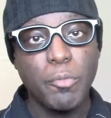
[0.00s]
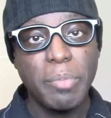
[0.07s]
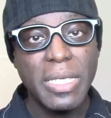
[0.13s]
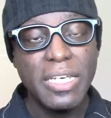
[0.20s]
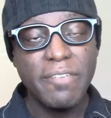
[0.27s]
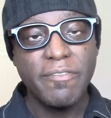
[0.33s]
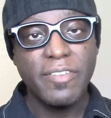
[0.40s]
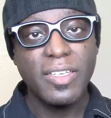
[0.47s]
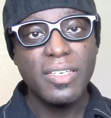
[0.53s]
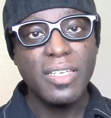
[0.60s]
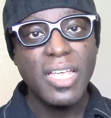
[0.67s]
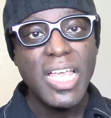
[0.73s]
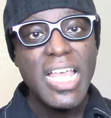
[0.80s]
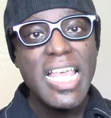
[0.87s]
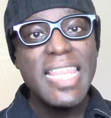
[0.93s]
benefit.
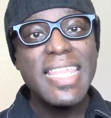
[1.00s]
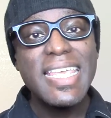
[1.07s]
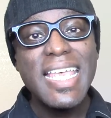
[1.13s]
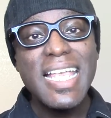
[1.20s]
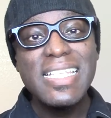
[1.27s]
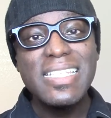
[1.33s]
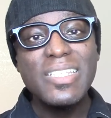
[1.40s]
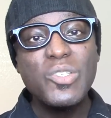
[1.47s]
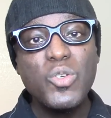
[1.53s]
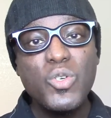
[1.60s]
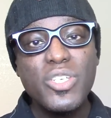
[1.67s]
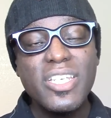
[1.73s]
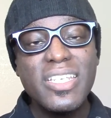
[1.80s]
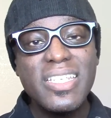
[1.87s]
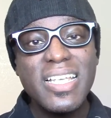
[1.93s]
The
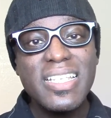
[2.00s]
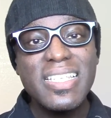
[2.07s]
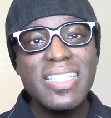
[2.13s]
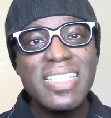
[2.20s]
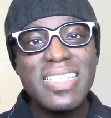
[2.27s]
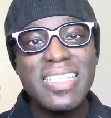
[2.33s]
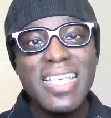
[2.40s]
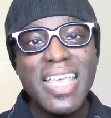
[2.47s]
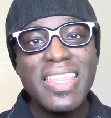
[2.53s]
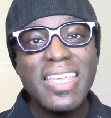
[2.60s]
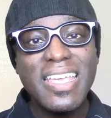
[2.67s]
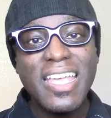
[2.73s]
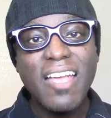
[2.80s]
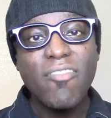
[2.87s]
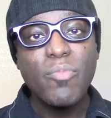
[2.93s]
Constitution doesn't say the
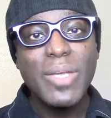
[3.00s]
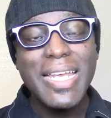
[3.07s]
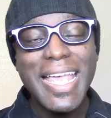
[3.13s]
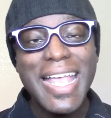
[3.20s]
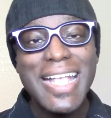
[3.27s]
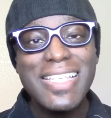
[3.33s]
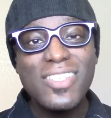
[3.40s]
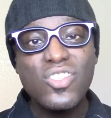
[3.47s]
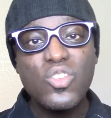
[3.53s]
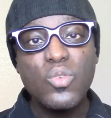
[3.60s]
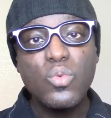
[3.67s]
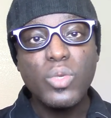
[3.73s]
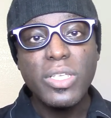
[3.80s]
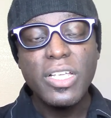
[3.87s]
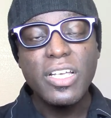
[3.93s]
government has to
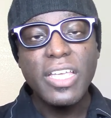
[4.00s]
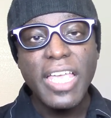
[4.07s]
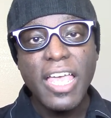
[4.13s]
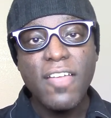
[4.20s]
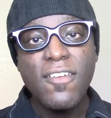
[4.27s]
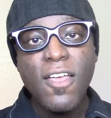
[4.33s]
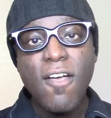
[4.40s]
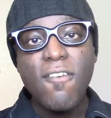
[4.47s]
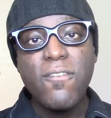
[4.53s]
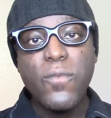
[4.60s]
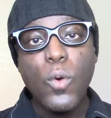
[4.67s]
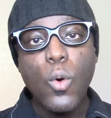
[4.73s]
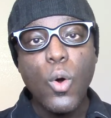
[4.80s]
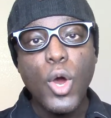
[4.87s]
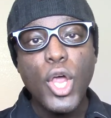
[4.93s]
look out
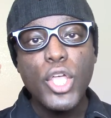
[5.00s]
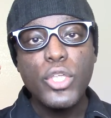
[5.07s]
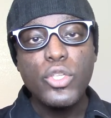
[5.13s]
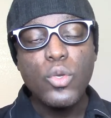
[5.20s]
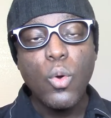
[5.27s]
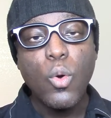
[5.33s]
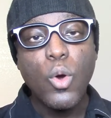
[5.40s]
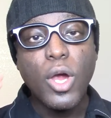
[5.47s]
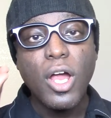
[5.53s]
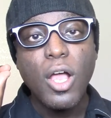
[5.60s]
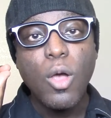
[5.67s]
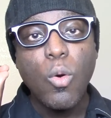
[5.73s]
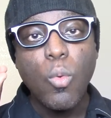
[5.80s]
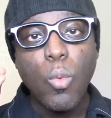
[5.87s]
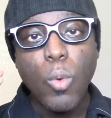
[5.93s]
for your
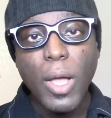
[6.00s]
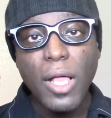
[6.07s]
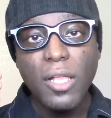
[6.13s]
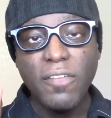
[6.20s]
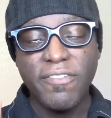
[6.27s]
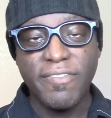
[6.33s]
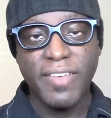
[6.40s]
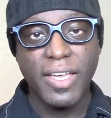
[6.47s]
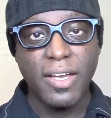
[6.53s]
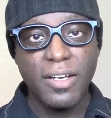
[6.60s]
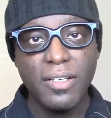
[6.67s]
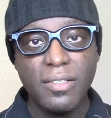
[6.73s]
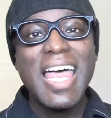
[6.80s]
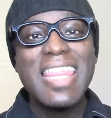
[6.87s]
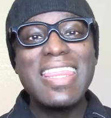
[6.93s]

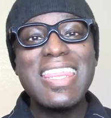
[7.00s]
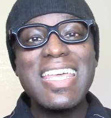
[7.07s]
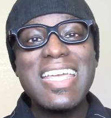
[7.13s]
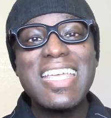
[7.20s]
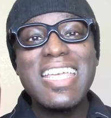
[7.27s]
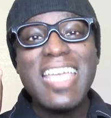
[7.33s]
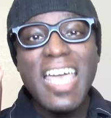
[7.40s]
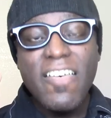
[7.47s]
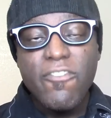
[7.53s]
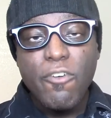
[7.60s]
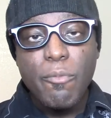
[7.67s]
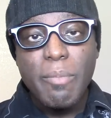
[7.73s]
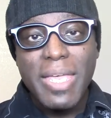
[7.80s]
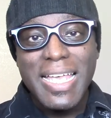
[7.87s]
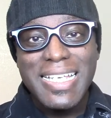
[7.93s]
welfare. The
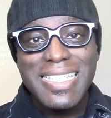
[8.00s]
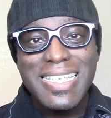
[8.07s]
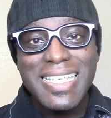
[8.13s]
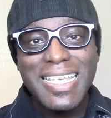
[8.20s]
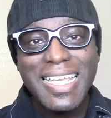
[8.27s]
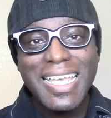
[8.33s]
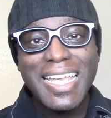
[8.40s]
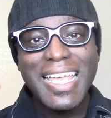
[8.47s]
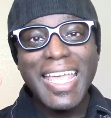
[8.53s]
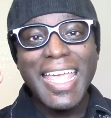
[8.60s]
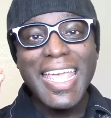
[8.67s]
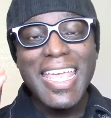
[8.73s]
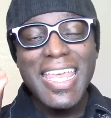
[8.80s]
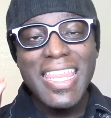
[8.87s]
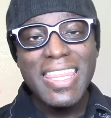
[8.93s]
government
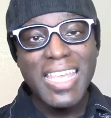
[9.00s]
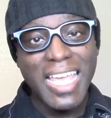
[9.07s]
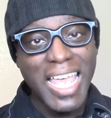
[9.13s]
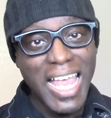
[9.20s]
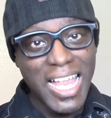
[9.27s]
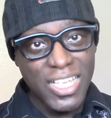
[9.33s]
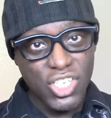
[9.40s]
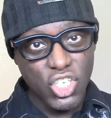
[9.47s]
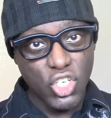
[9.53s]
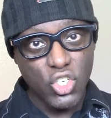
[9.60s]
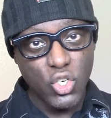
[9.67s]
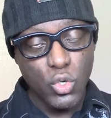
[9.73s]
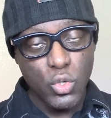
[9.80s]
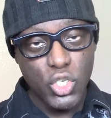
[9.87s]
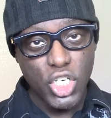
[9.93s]
in the
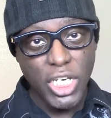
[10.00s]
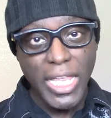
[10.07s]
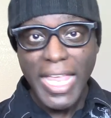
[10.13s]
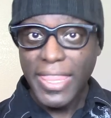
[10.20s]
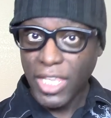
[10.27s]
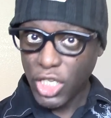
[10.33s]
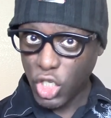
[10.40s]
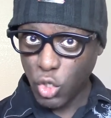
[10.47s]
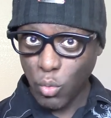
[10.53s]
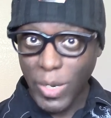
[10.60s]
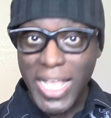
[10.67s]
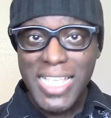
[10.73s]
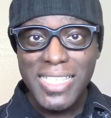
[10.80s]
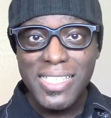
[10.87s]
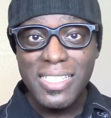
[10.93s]
Constitution, in the
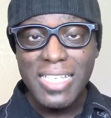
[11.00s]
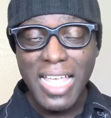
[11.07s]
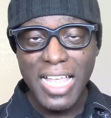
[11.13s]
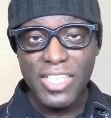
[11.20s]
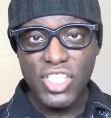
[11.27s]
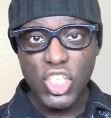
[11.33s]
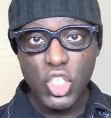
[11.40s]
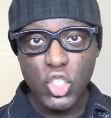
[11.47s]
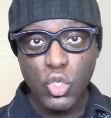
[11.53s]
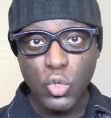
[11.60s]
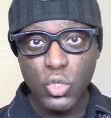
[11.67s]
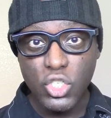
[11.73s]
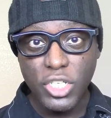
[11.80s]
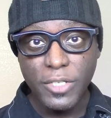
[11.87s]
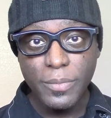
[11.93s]
U.S.
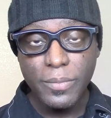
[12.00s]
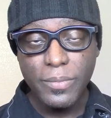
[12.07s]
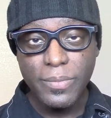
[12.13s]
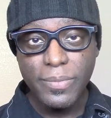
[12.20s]
Constitution,